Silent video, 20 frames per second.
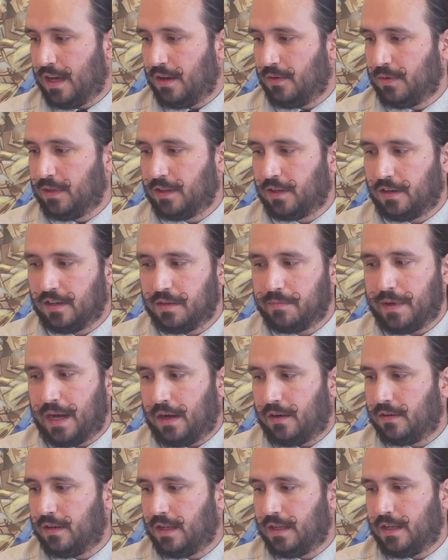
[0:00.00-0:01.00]
we learned
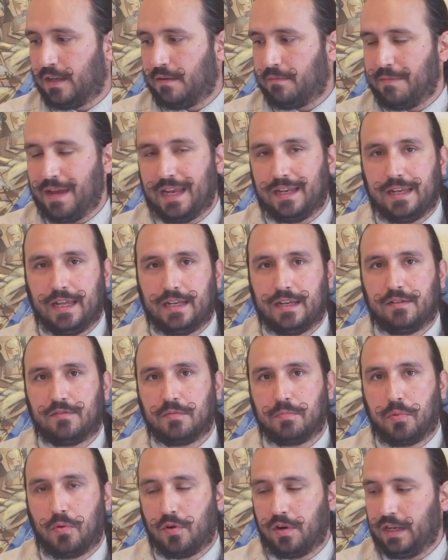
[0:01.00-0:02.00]
about mandated
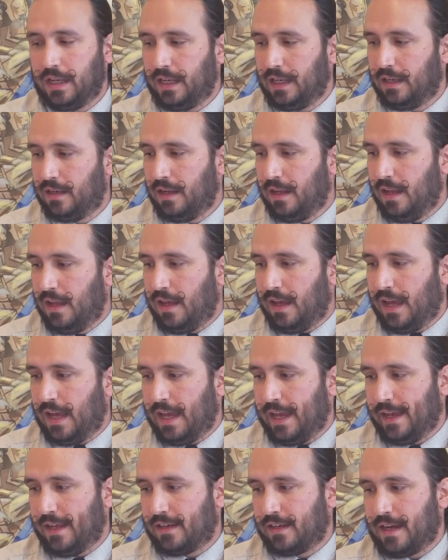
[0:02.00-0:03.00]
reporting
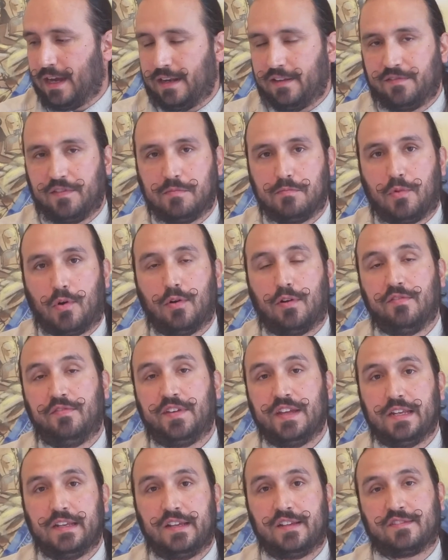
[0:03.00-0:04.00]
and kind of the moral
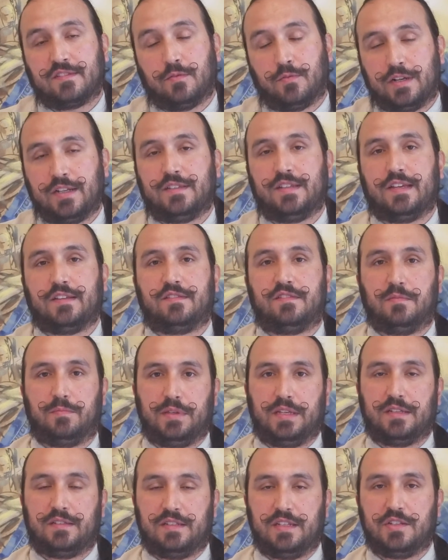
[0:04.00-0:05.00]
fitness and what it takes to
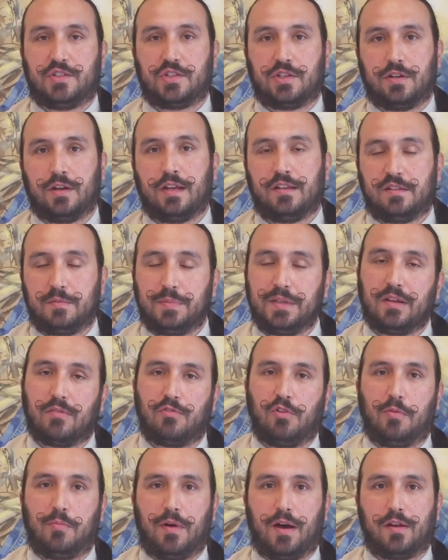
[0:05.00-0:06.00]
be a teacher and to be a
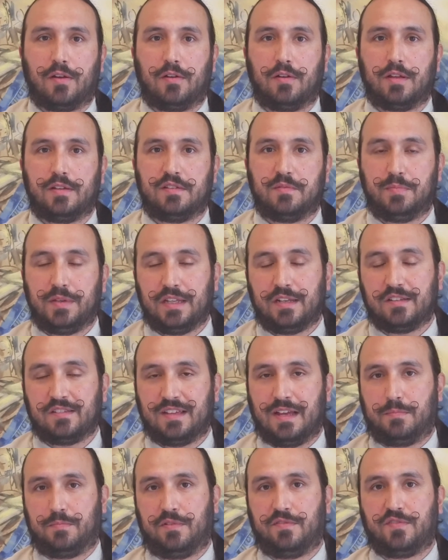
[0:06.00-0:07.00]
role model and to be an
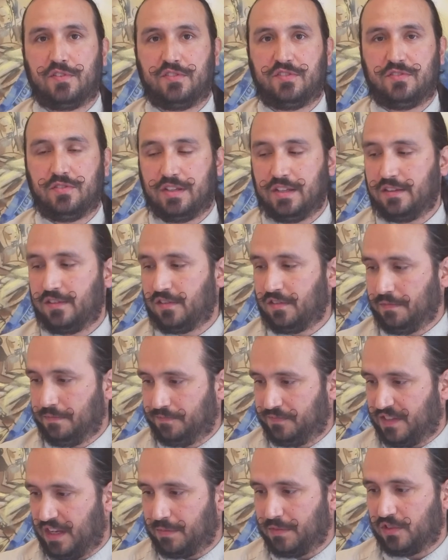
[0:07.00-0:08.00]
example for students,
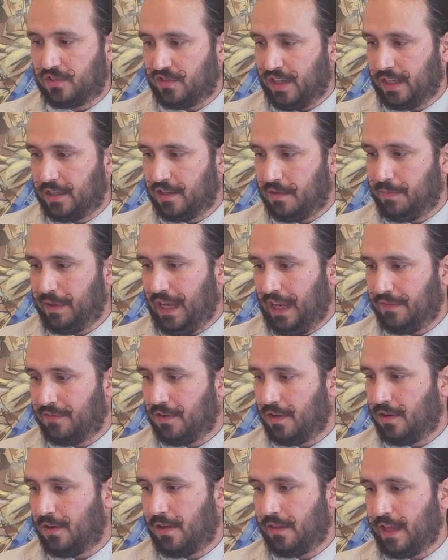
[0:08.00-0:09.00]
demonstrate good behavior
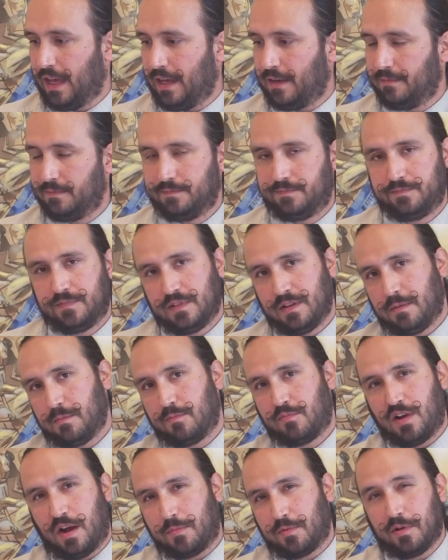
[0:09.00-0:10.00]
and all that,
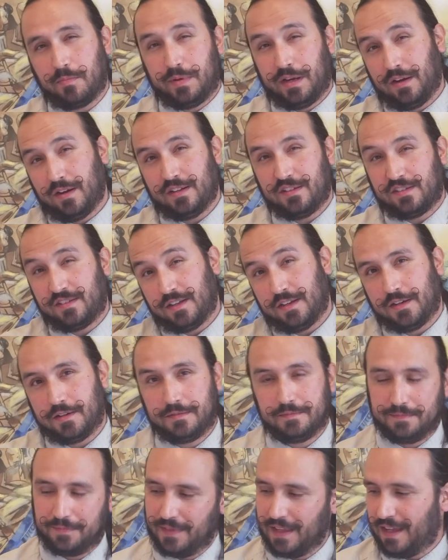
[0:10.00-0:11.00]
proper appearance, you
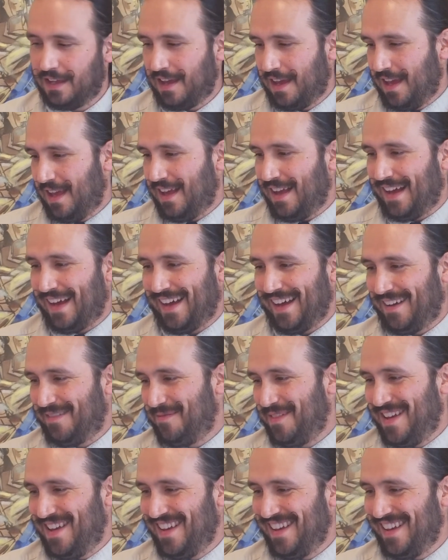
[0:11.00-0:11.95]
know.